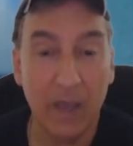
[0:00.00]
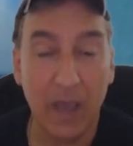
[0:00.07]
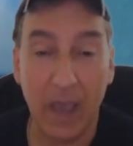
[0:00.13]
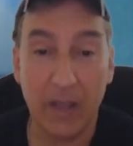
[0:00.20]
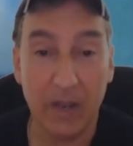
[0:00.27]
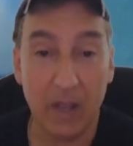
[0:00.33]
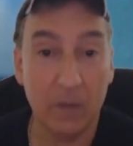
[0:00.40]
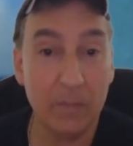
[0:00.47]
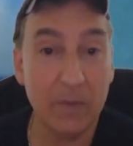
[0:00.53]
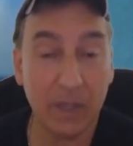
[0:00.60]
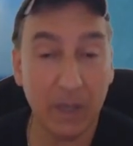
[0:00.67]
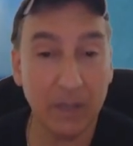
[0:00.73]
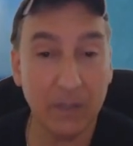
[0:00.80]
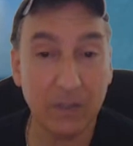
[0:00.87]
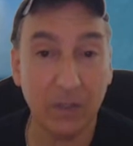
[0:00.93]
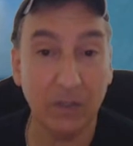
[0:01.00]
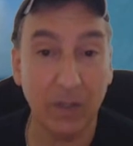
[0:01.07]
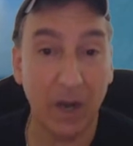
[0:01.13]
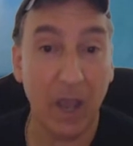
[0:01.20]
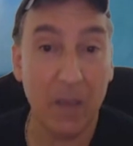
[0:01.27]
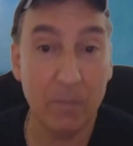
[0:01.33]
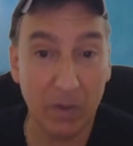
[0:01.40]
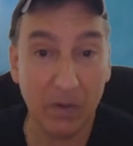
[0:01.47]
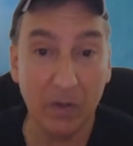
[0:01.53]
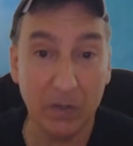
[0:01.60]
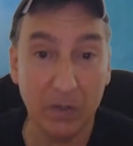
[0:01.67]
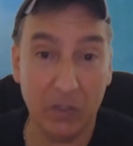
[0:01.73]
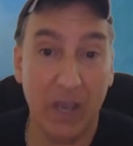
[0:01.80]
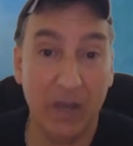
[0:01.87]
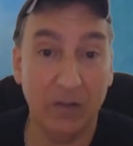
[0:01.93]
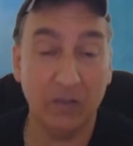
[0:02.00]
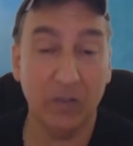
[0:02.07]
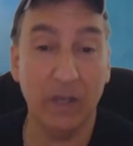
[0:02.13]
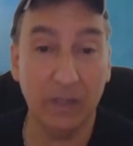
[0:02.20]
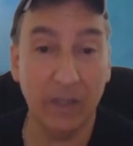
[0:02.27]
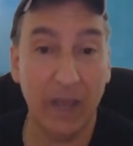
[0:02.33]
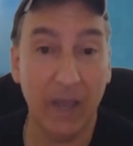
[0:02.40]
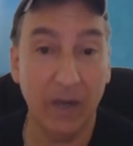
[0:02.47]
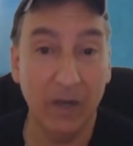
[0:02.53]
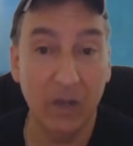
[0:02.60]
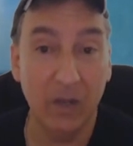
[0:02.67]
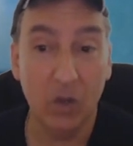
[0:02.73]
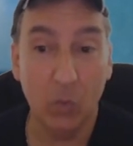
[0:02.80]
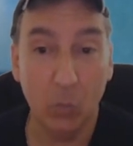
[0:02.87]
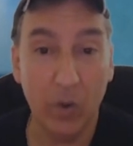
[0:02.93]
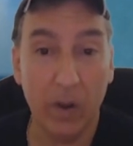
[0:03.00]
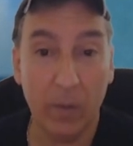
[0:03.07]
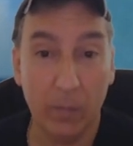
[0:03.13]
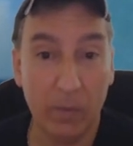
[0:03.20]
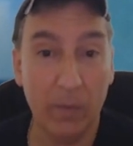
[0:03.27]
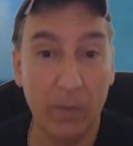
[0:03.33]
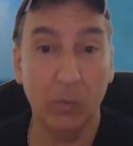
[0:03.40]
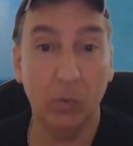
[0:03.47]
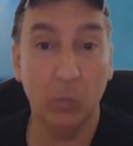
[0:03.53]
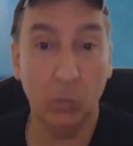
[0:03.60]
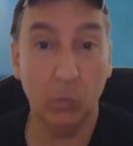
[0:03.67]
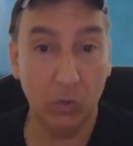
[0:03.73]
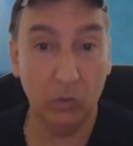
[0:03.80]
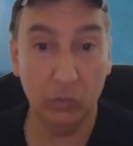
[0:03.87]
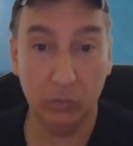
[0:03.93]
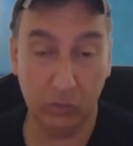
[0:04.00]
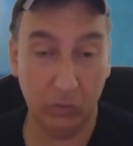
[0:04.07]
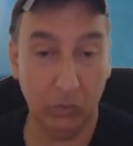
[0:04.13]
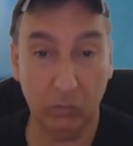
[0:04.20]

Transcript: And let me tell you something. I've been on channels like that where people will